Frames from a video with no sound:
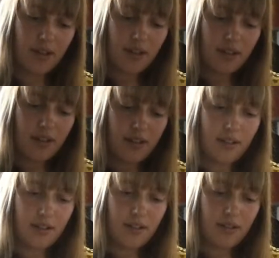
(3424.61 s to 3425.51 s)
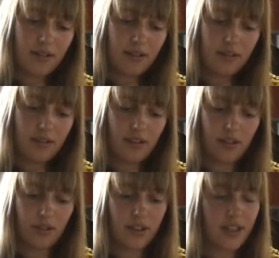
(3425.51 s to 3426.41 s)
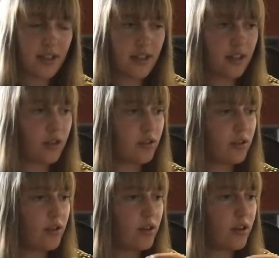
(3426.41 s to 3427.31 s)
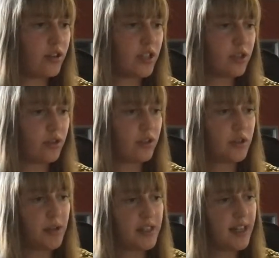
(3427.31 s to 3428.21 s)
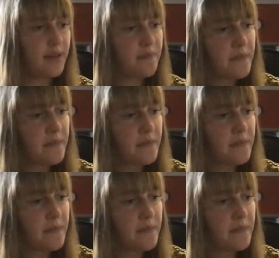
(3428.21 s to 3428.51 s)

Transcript: There you go. This is a gorgeous, gorgeous whiskey.